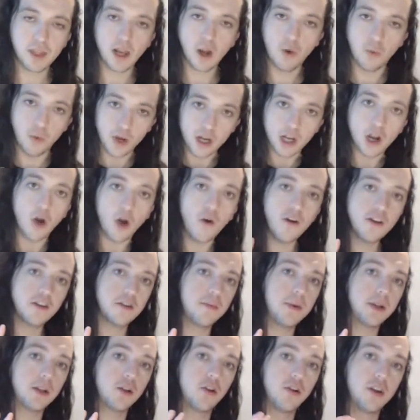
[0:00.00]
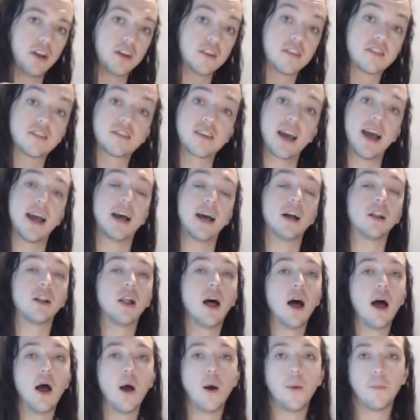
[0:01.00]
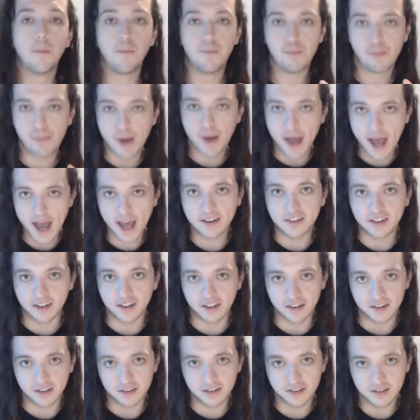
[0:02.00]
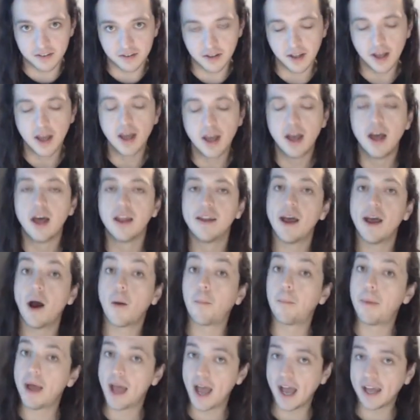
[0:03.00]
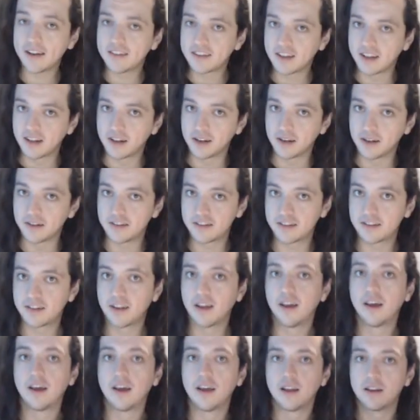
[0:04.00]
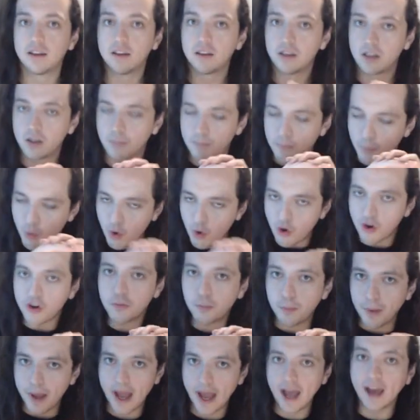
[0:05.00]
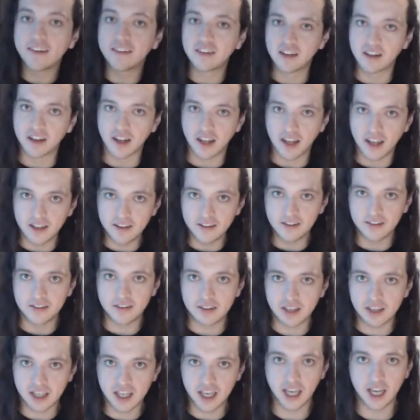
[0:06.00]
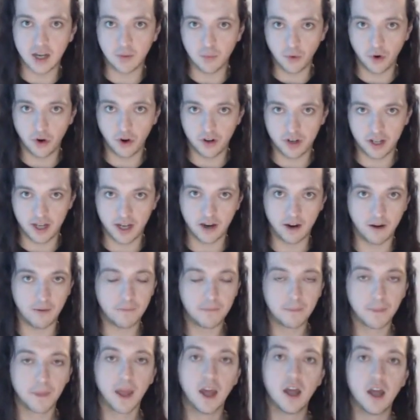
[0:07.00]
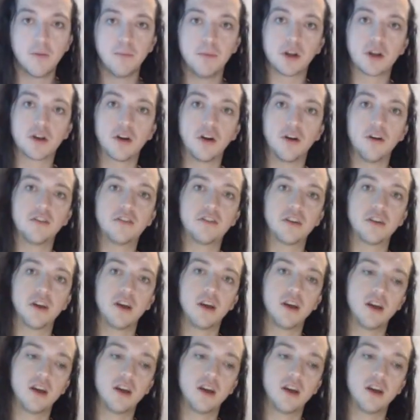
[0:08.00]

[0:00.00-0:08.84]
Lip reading: We're going to be learning scale patterns. Now, patterns, the word pattern is the key word here, because